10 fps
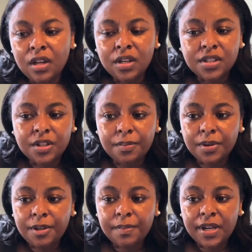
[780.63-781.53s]
So
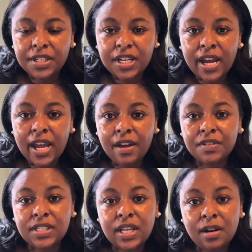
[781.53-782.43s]
pretty much I have a
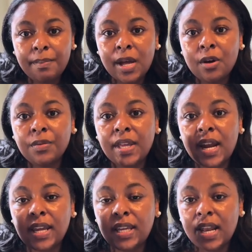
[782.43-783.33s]
set amount that
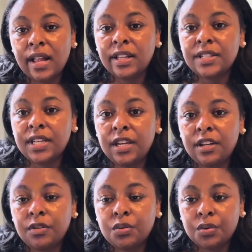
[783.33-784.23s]
I can
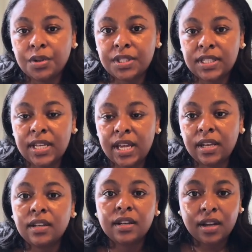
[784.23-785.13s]
allocate towards
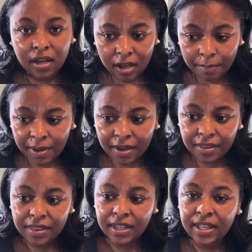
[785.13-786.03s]
debt a month,
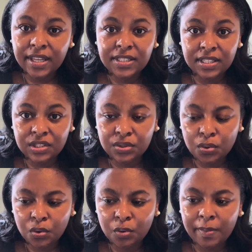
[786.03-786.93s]
and that's this
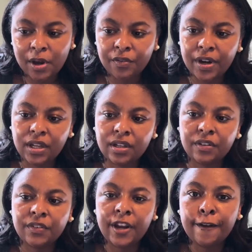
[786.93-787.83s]
total amount right here,
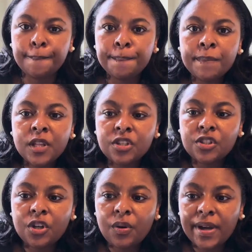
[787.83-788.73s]
right?
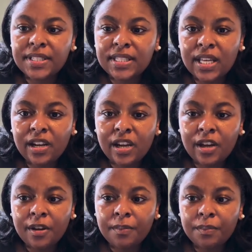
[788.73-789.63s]
So I set
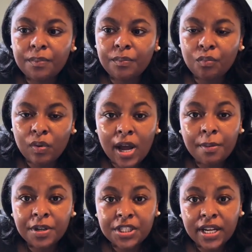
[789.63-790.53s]
up how
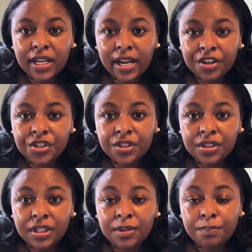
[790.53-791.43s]
much I can
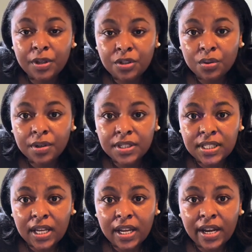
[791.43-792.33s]
actually put towards
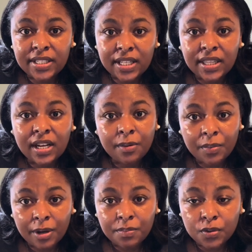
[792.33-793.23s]
debt. I set that up when
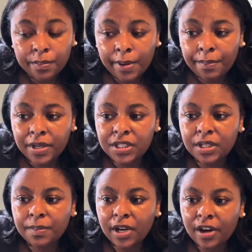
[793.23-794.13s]
I'm doing my budget.
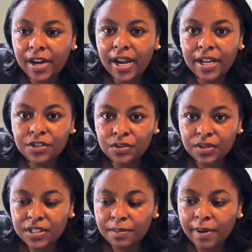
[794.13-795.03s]
I'm like, all right, I can do
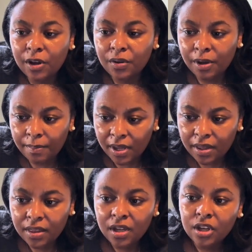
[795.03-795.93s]
this amount a month.
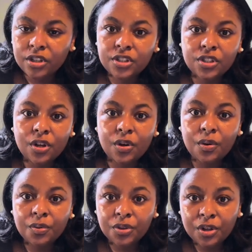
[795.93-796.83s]

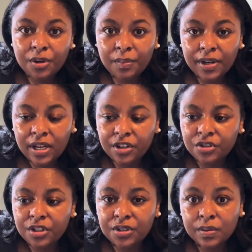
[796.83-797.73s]
So
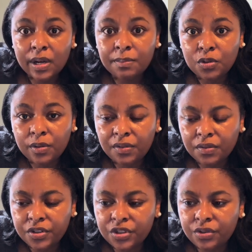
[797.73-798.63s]
$3,100 is what I'm doing
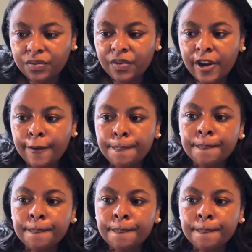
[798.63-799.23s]
for June, right?